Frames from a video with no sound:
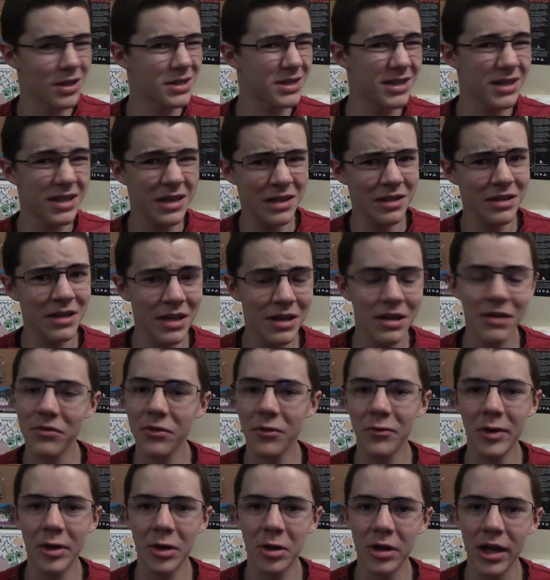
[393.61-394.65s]
They never
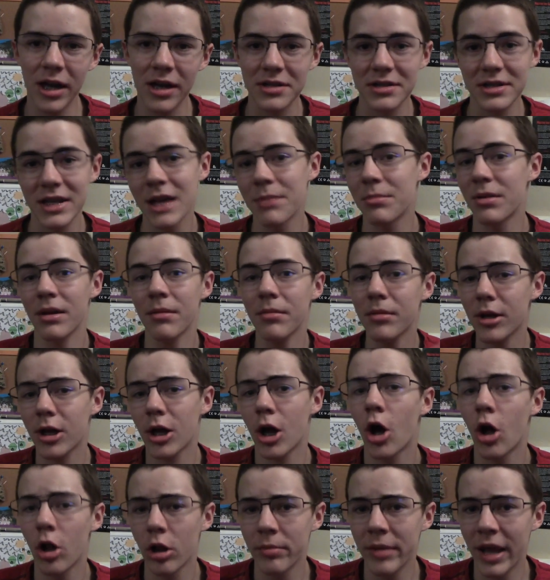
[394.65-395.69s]
figured out his name, but I'm going to
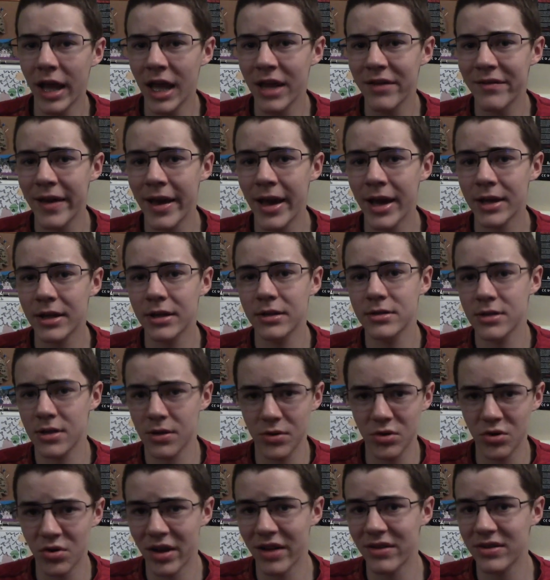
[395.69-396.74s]
call him Avac so I
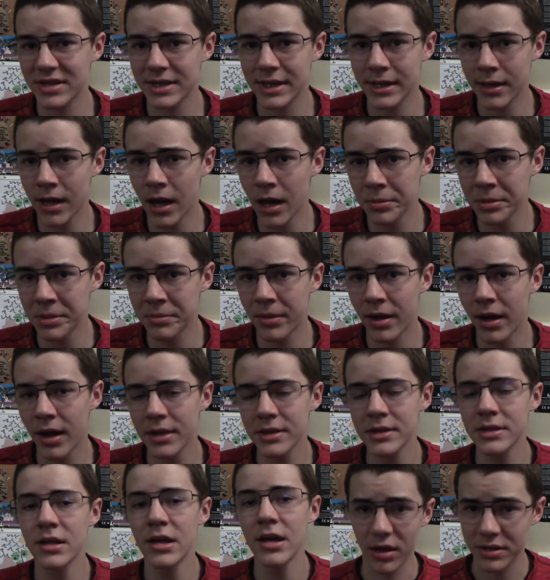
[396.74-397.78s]
don't have to say goblin
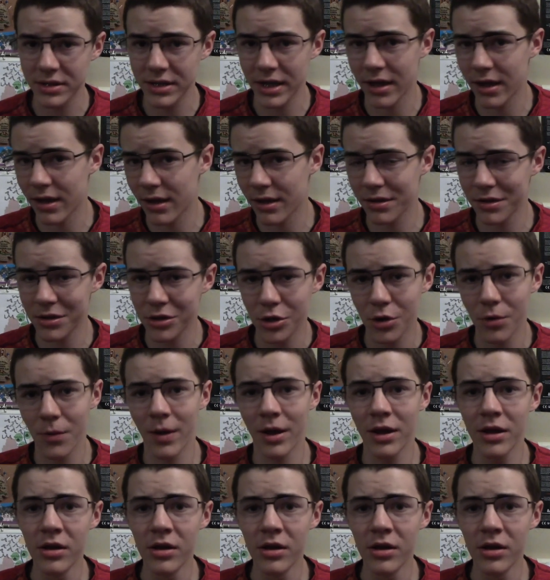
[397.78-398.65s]
boss. Aoth,